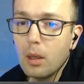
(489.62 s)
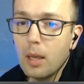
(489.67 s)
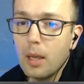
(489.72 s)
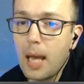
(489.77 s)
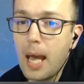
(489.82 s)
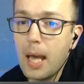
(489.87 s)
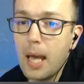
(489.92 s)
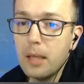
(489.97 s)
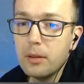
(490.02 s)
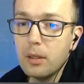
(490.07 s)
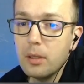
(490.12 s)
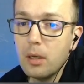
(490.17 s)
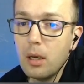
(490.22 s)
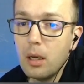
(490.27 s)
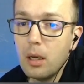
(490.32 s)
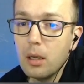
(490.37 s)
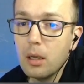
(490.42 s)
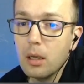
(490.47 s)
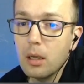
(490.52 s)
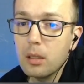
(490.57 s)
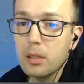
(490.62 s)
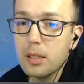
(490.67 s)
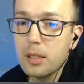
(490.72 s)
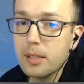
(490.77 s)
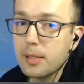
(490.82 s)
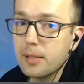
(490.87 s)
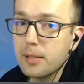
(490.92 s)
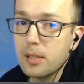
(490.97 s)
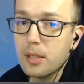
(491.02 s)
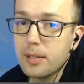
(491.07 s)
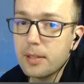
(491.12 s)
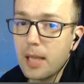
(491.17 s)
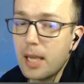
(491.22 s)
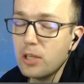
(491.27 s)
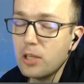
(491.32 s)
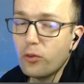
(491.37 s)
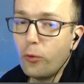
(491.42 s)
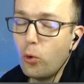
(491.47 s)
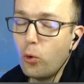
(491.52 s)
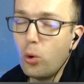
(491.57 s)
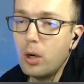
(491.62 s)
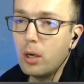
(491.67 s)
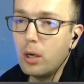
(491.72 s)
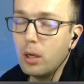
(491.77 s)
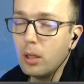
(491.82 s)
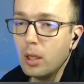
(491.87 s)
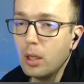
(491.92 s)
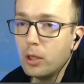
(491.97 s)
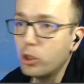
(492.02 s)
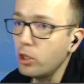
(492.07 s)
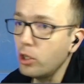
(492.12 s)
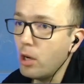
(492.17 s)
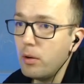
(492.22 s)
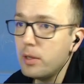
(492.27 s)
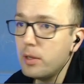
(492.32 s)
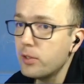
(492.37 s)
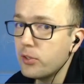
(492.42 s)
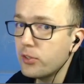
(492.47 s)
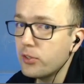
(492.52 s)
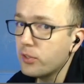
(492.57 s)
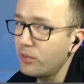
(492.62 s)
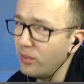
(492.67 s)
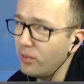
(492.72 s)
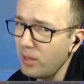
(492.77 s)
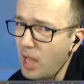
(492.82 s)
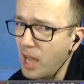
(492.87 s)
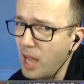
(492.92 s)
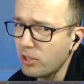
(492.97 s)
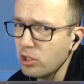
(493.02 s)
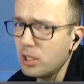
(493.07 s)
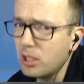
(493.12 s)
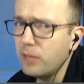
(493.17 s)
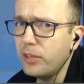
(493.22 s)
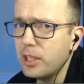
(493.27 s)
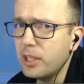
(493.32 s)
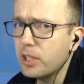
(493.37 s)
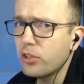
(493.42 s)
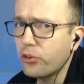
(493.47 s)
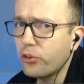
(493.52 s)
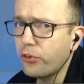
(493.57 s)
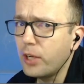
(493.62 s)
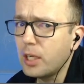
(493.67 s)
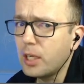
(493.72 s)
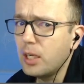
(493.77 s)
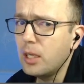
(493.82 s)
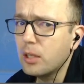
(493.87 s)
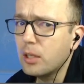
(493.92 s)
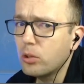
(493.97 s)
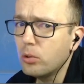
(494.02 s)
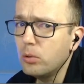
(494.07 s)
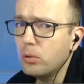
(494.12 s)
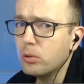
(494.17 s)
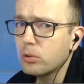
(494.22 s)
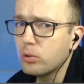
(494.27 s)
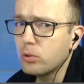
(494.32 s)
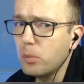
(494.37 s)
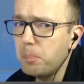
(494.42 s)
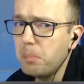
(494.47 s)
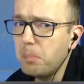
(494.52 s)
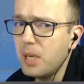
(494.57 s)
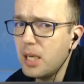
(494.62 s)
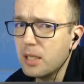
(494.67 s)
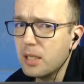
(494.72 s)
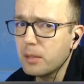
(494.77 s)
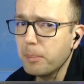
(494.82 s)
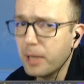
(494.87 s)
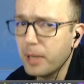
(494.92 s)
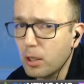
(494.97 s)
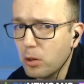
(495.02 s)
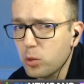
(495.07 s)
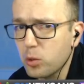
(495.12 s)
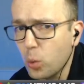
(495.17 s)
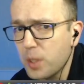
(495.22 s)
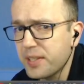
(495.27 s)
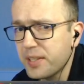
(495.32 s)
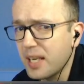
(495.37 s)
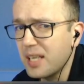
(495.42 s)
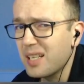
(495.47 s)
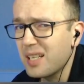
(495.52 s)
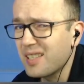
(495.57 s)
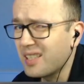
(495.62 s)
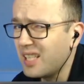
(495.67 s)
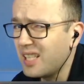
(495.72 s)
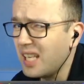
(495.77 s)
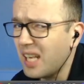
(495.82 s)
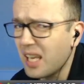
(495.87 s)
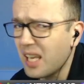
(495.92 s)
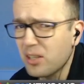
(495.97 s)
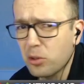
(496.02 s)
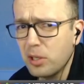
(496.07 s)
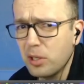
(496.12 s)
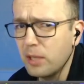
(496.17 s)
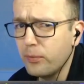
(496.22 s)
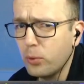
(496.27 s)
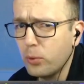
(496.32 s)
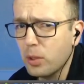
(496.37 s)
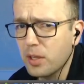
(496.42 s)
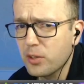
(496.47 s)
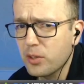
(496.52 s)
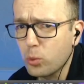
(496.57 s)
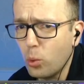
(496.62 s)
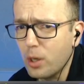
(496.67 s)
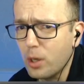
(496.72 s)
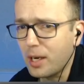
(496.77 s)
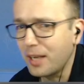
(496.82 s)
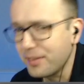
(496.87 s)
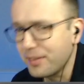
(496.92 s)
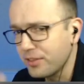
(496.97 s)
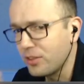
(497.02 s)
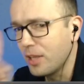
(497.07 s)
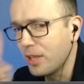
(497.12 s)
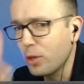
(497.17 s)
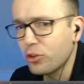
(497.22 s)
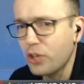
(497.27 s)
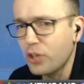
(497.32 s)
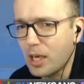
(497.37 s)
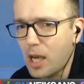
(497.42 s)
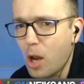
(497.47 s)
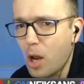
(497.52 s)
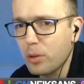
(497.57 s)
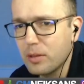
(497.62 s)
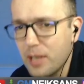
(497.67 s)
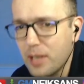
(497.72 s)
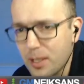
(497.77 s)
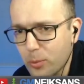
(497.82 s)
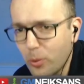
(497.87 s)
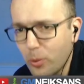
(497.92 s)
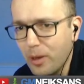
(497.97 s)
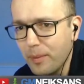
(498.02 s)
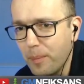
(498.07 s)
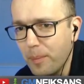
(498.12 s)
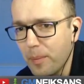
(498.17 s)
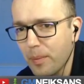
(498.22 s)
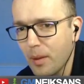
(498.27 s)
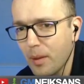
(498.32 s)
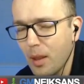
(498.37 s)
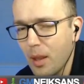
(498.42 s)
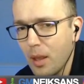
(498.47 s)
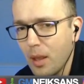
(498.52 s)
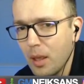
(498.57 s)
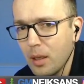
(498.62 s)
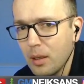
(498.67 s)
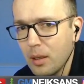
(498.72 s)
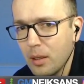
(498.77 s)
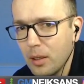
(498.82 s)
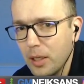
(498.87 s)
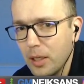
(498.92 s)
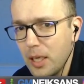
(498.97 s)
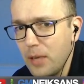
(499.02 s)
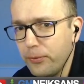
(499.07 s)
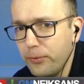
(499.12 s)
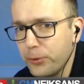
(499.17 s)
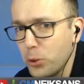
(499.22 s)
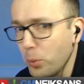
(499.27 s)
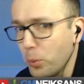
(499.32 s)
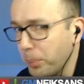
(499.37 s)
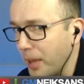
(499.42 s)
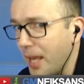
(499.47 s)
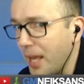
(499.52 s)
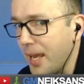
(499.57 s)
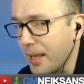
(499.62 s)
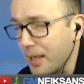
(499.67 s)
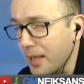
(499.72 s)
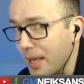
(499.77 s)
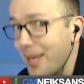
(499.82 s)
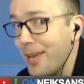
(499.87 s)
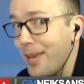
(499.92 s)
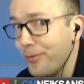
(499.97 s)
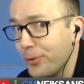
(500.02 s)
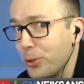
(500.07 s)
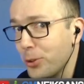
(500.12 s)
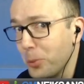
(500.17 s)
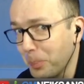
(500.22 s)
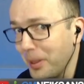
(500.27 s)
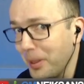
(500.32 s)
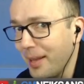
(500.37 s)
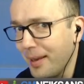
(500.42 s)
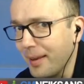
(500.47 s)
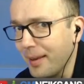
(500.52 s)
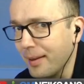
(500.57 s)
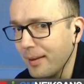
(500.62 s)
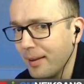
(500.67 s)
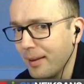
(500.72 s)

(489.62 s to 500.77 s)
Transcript: And this h4, you know, it's actually very tricky to meet, because once again this d takes on e4 doesn't work. And now check out this one. If you play h6,